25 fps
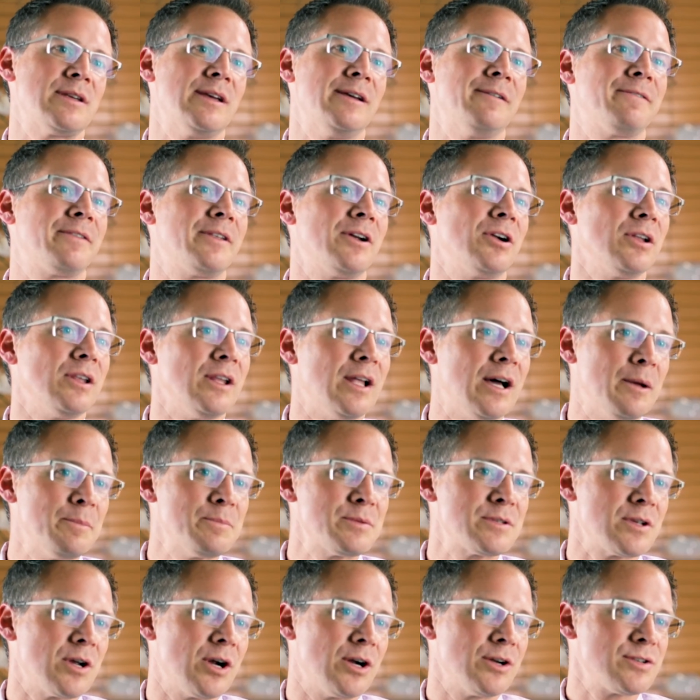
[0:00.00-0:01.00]
If their
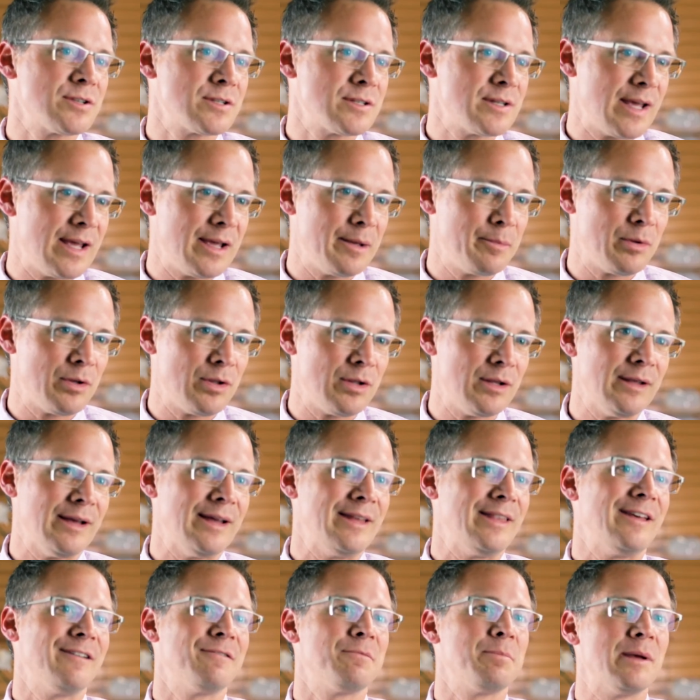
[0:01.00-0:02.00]
lumps are stable
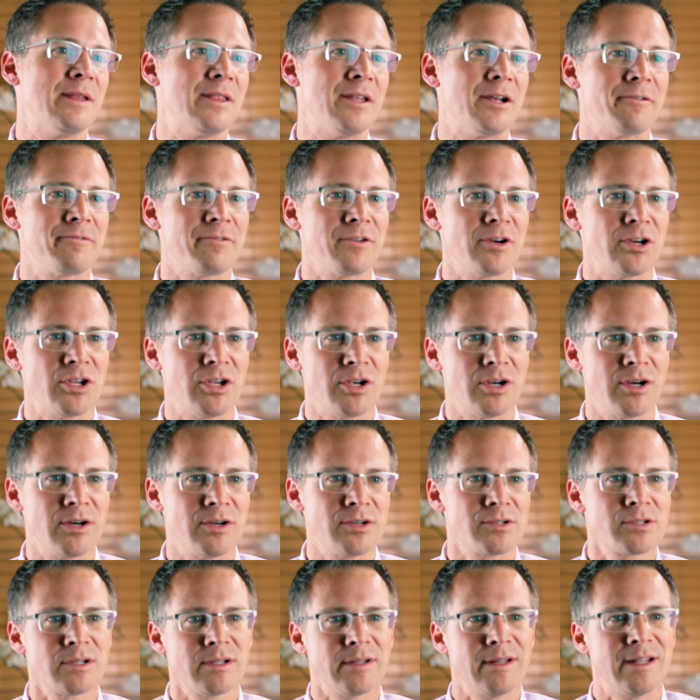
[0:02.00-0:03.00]
and they've been there for
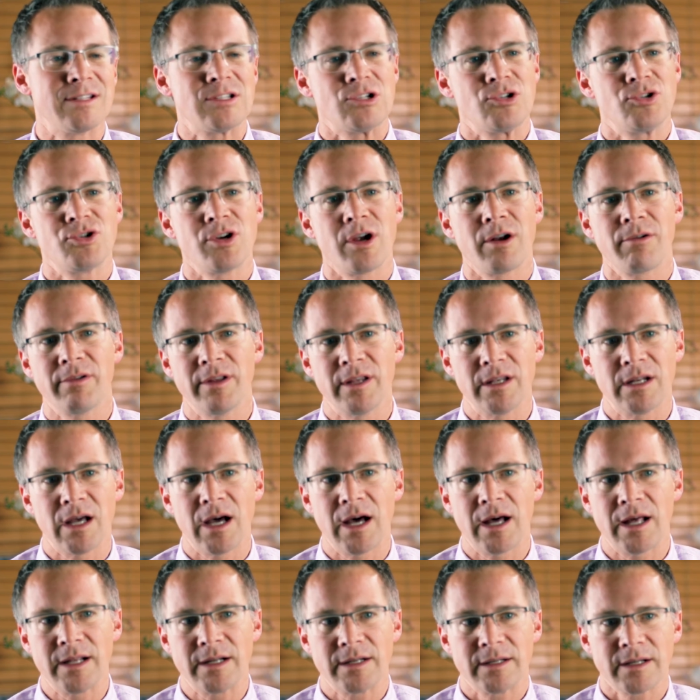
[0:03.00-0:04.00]
years, that's generally
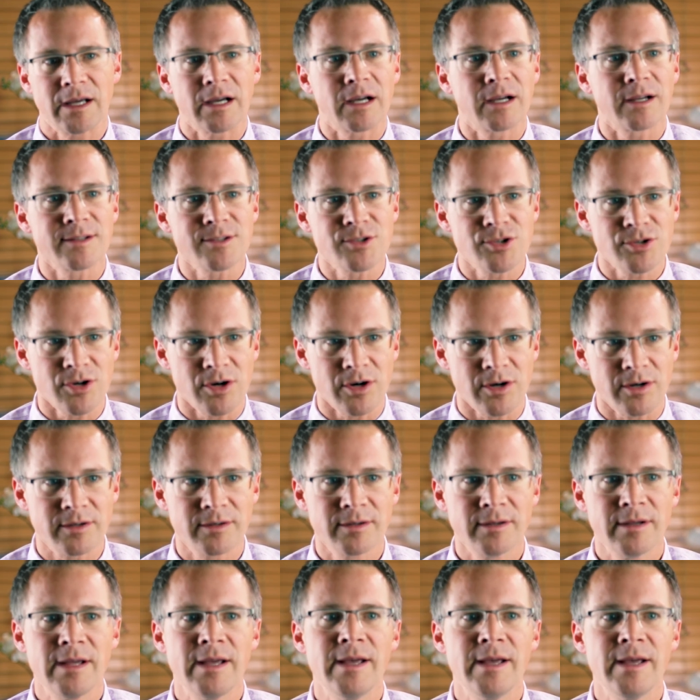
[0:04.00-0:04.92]
not a concern.